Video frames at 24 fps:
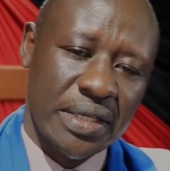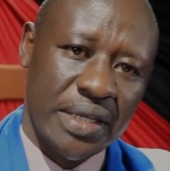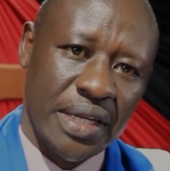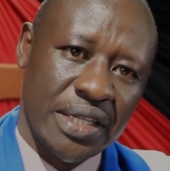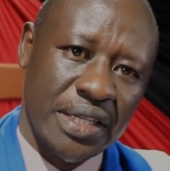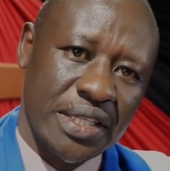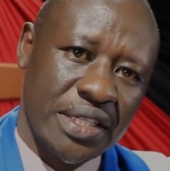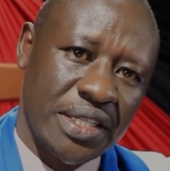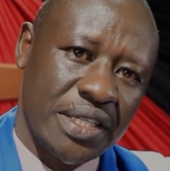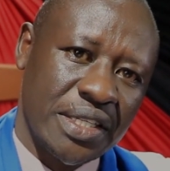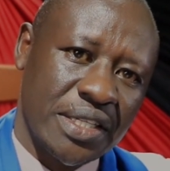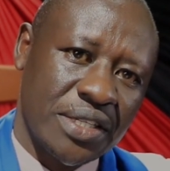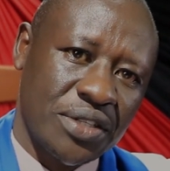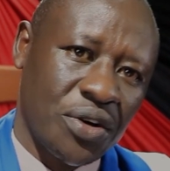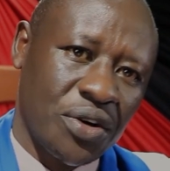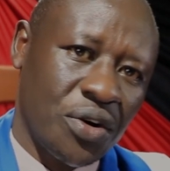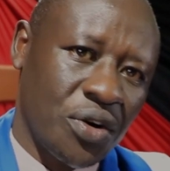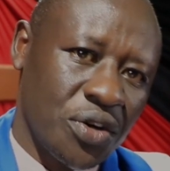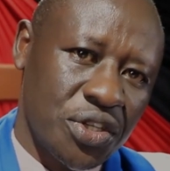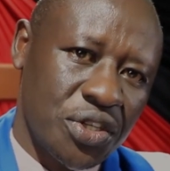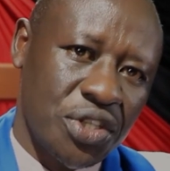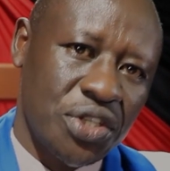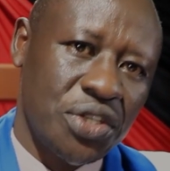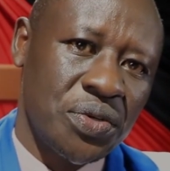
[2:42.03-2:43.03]
Does it
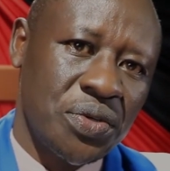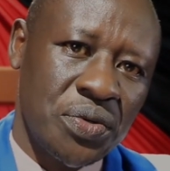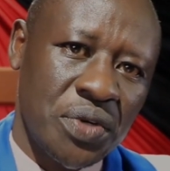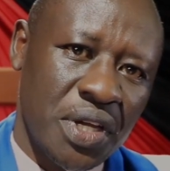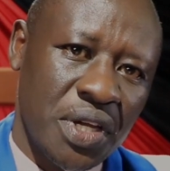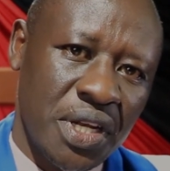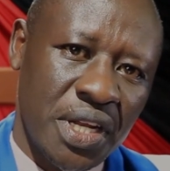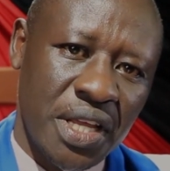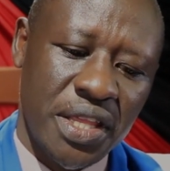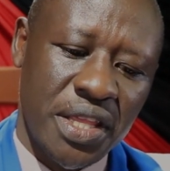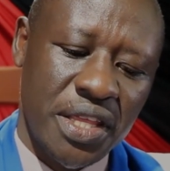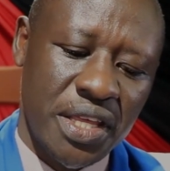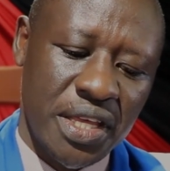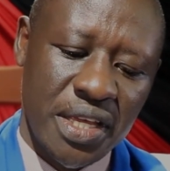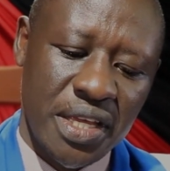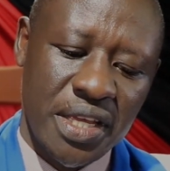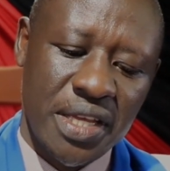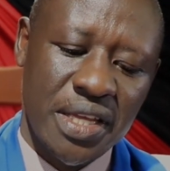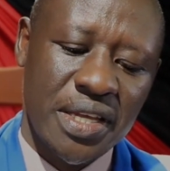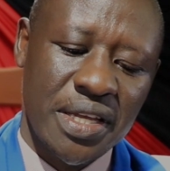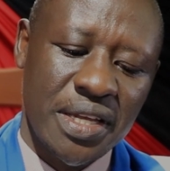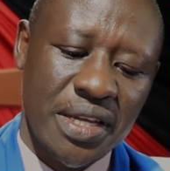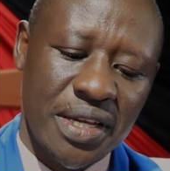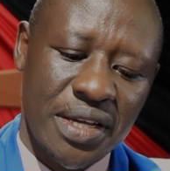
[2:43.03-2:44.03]
cost you
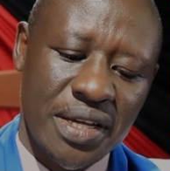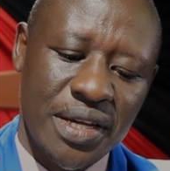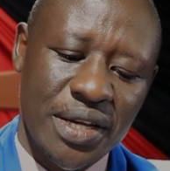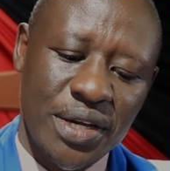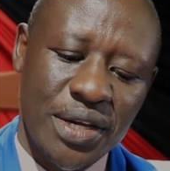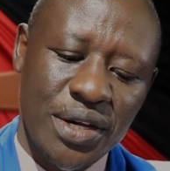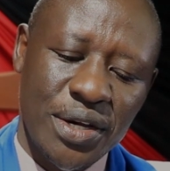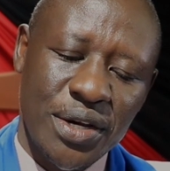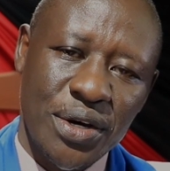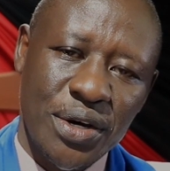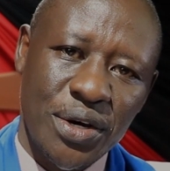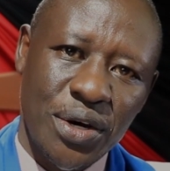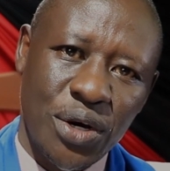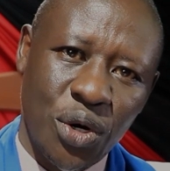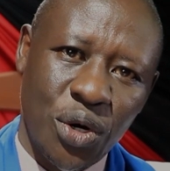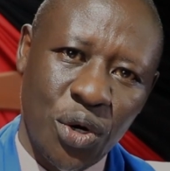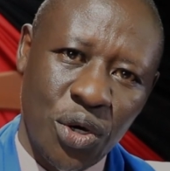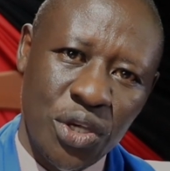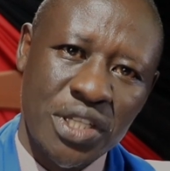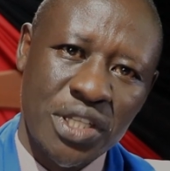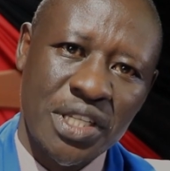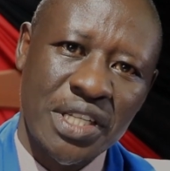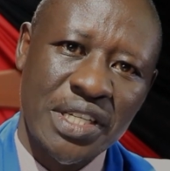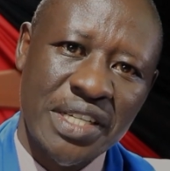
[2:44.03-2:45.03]
anything,
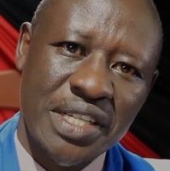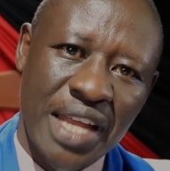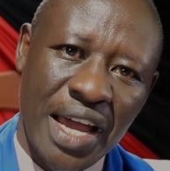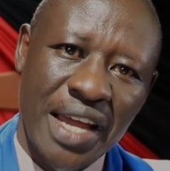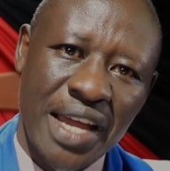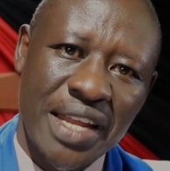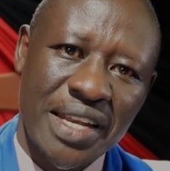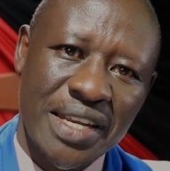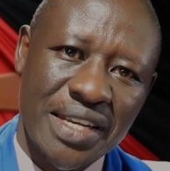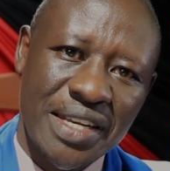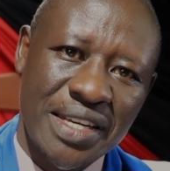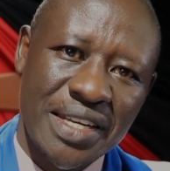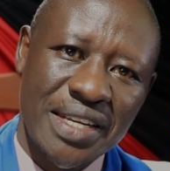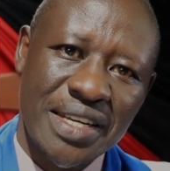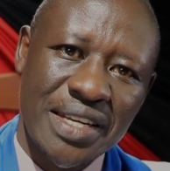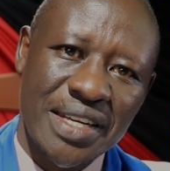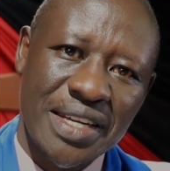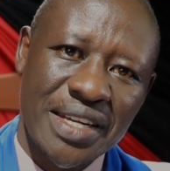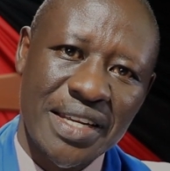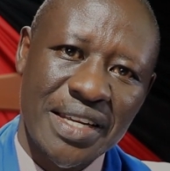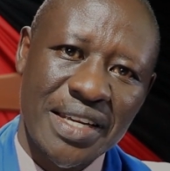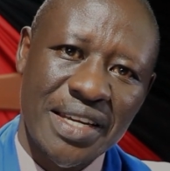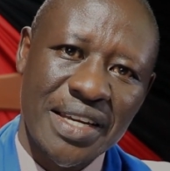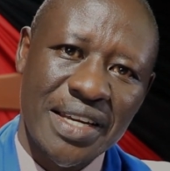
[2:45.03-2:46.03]
or is it done
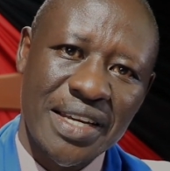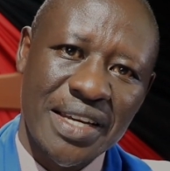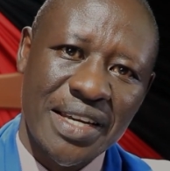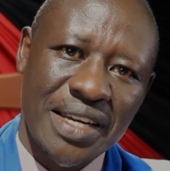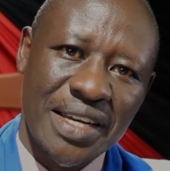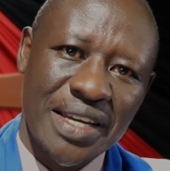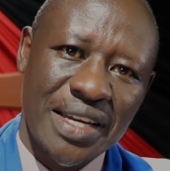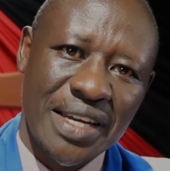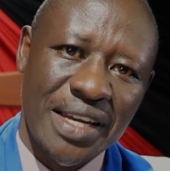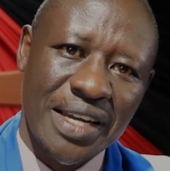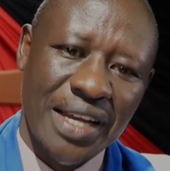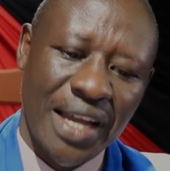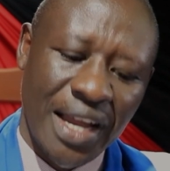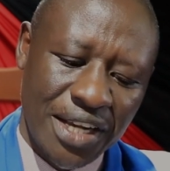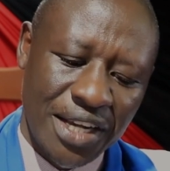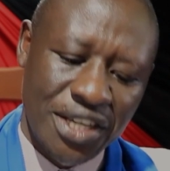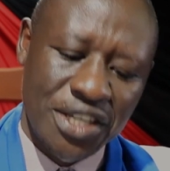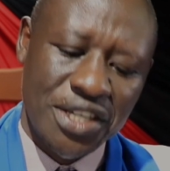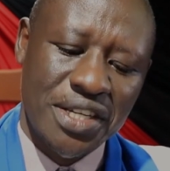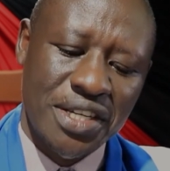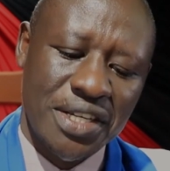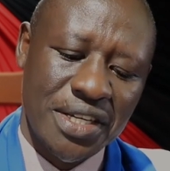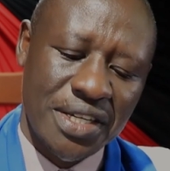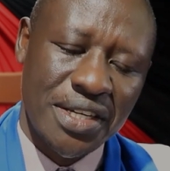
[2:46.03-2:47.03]

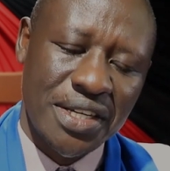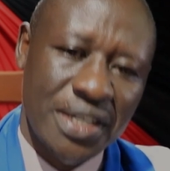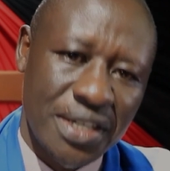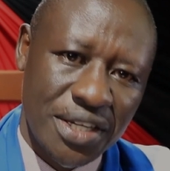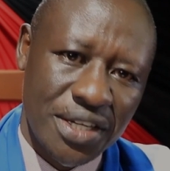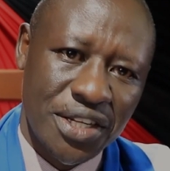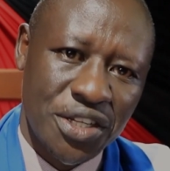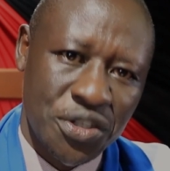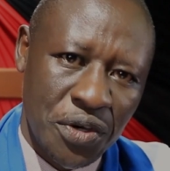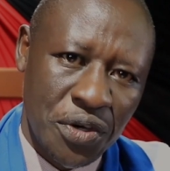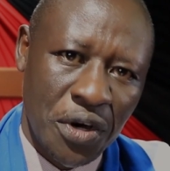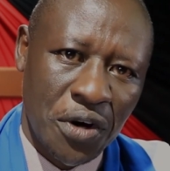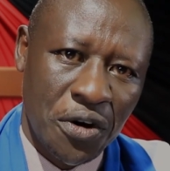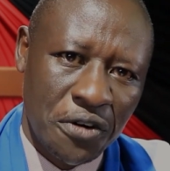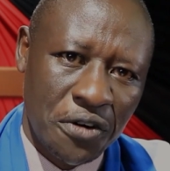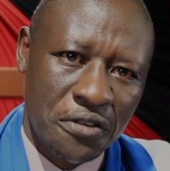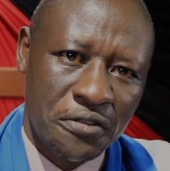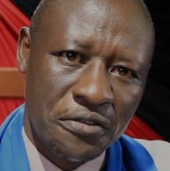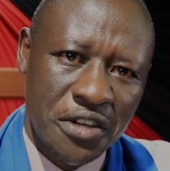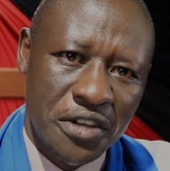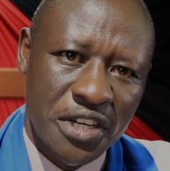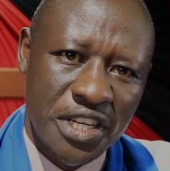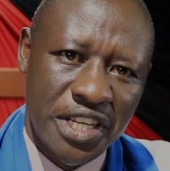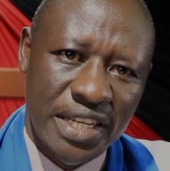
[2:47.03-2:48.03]
at your
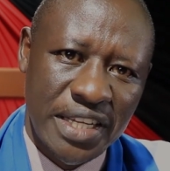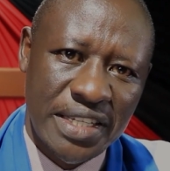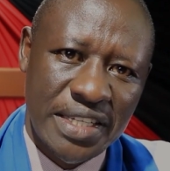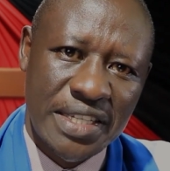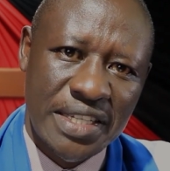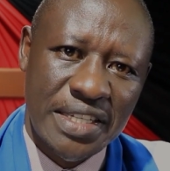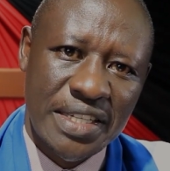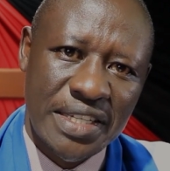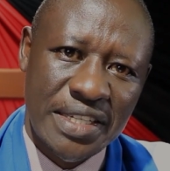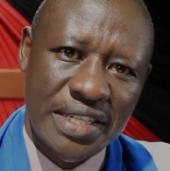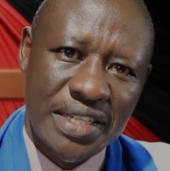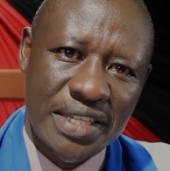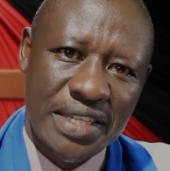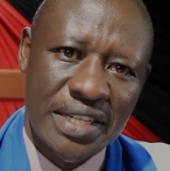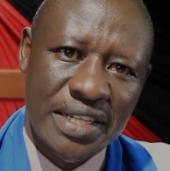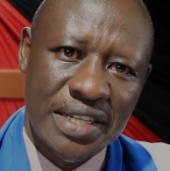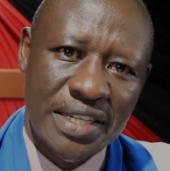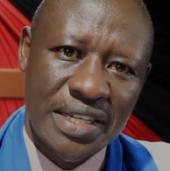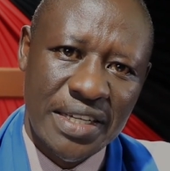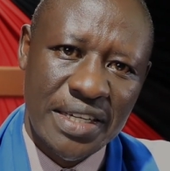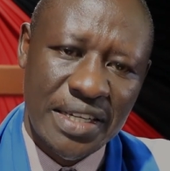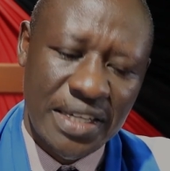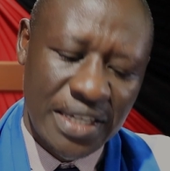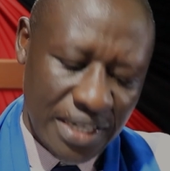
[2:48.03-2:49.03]
convenience?
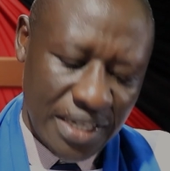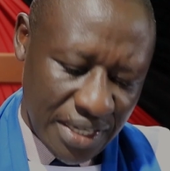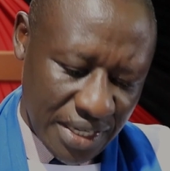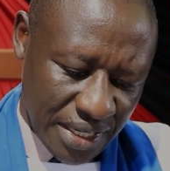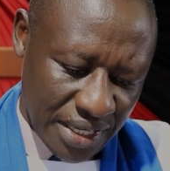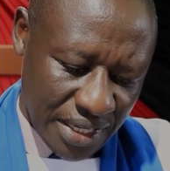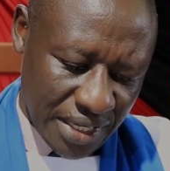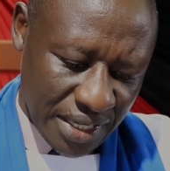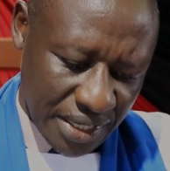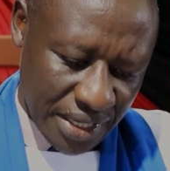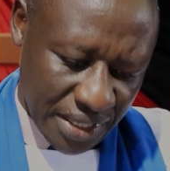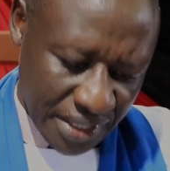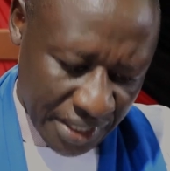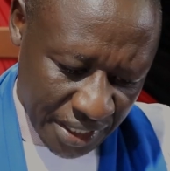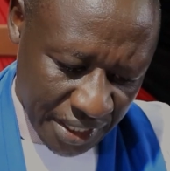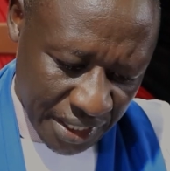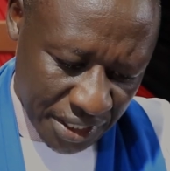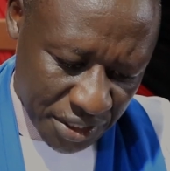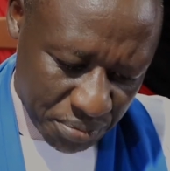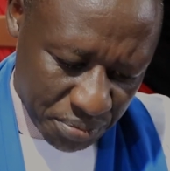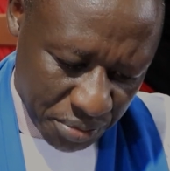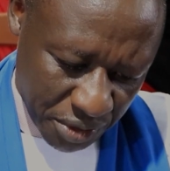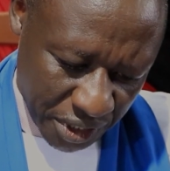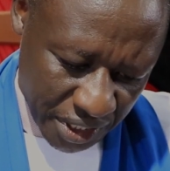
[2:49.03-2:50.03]
Let
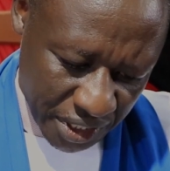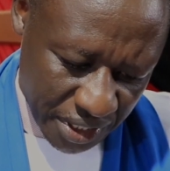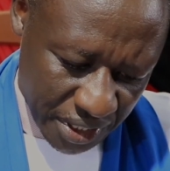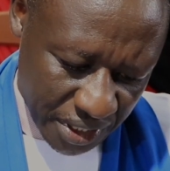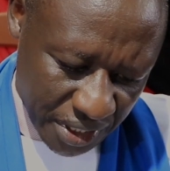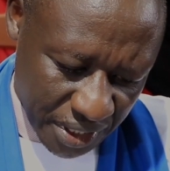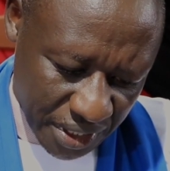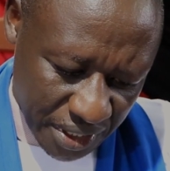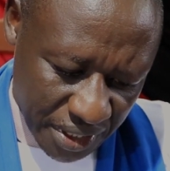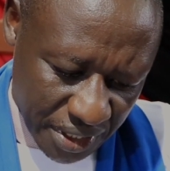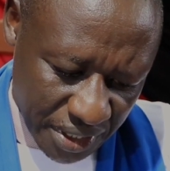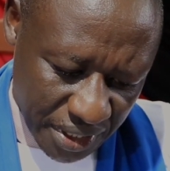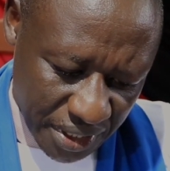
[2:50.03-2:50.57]
us pray.